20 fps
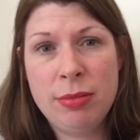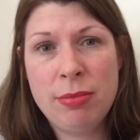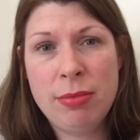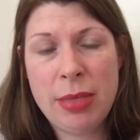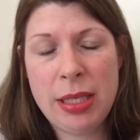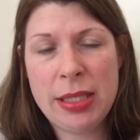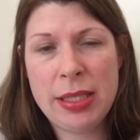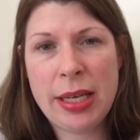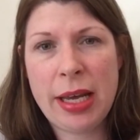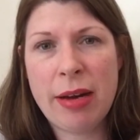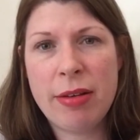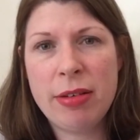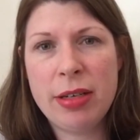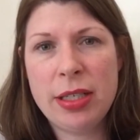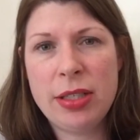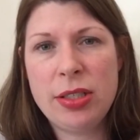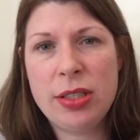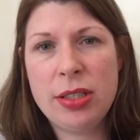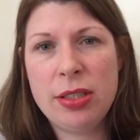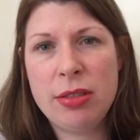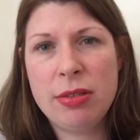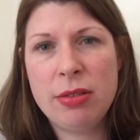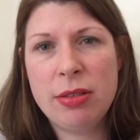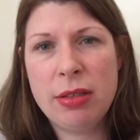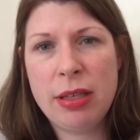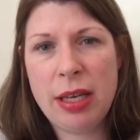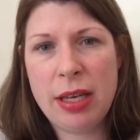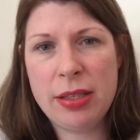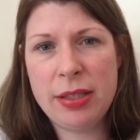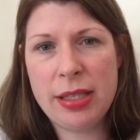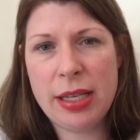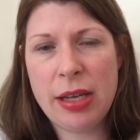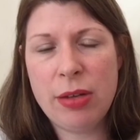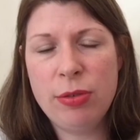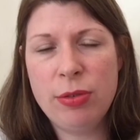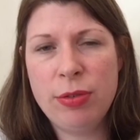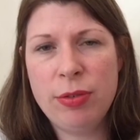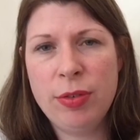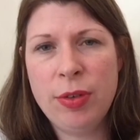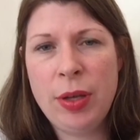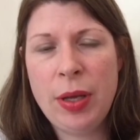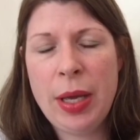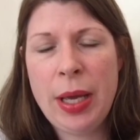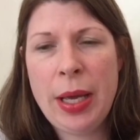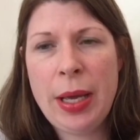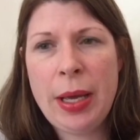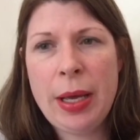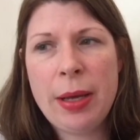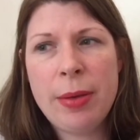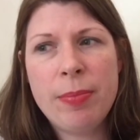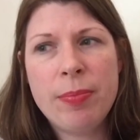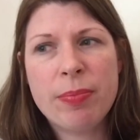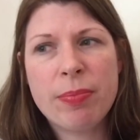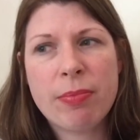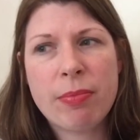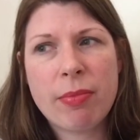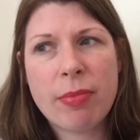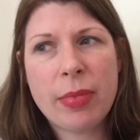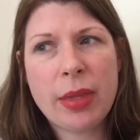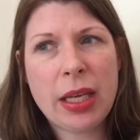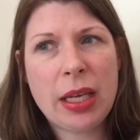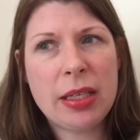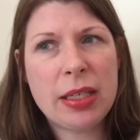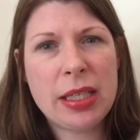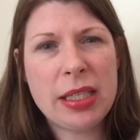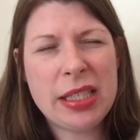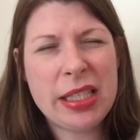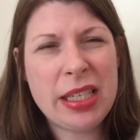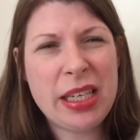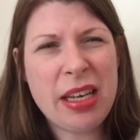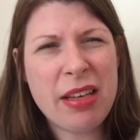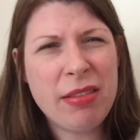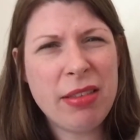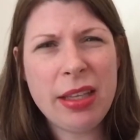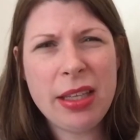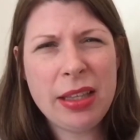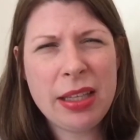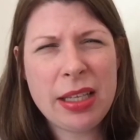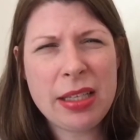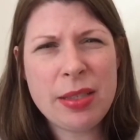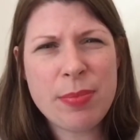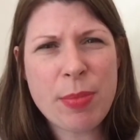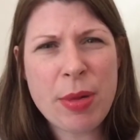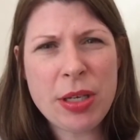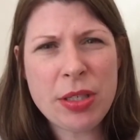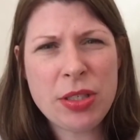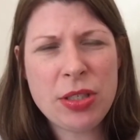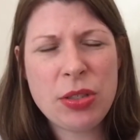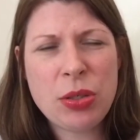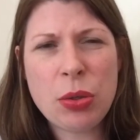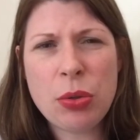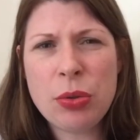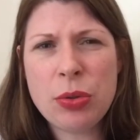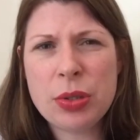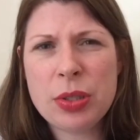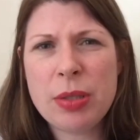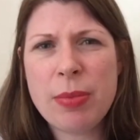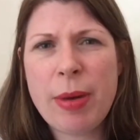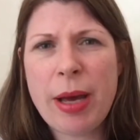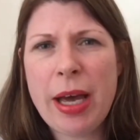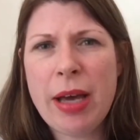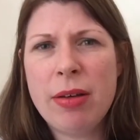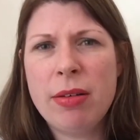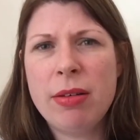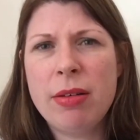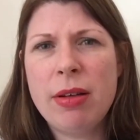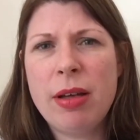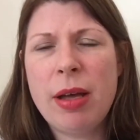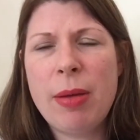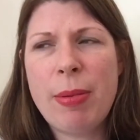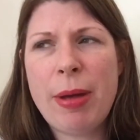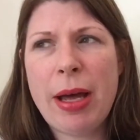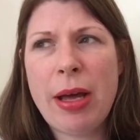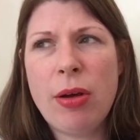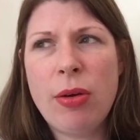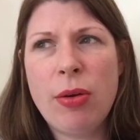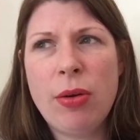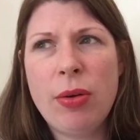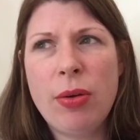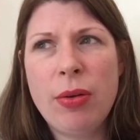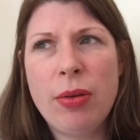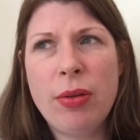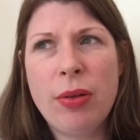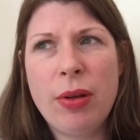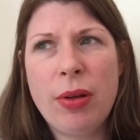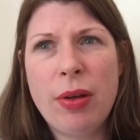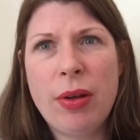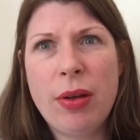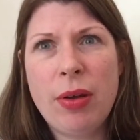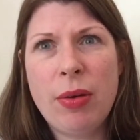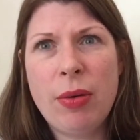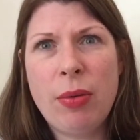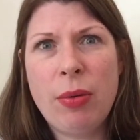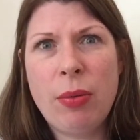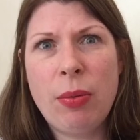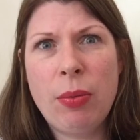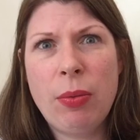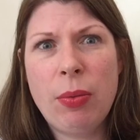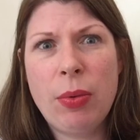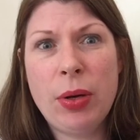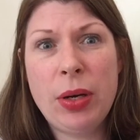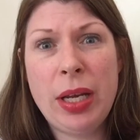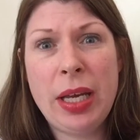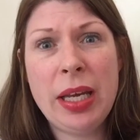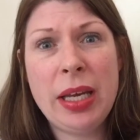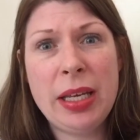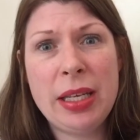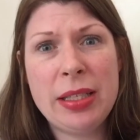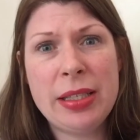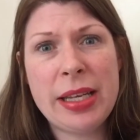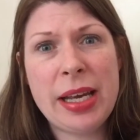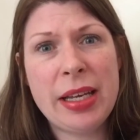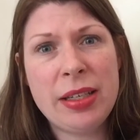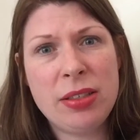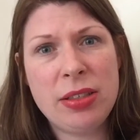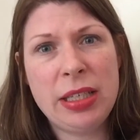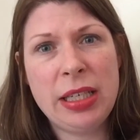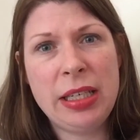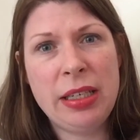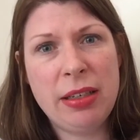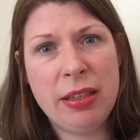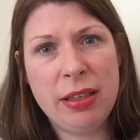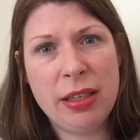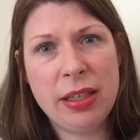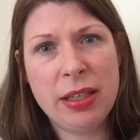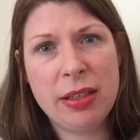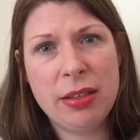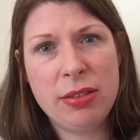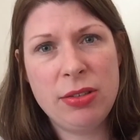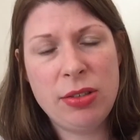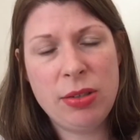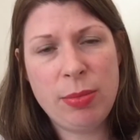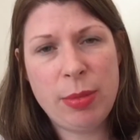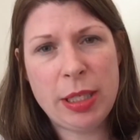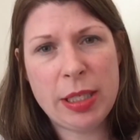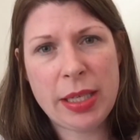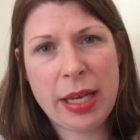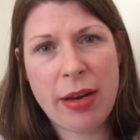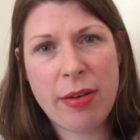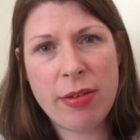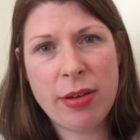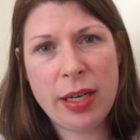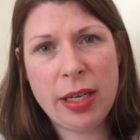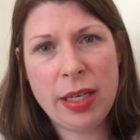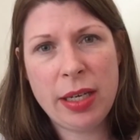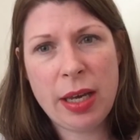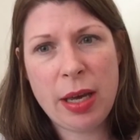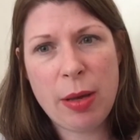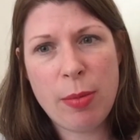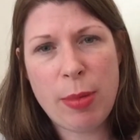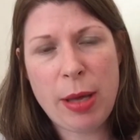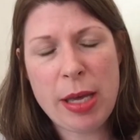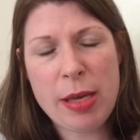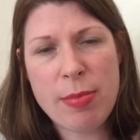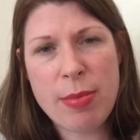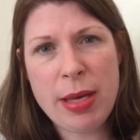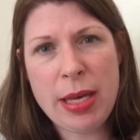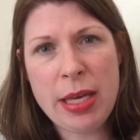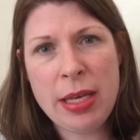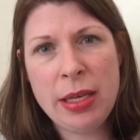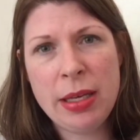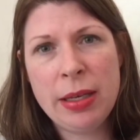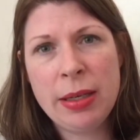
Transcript: miscarriage itself, because I don't think there's much talked about what it is actually like to miscarry a baby.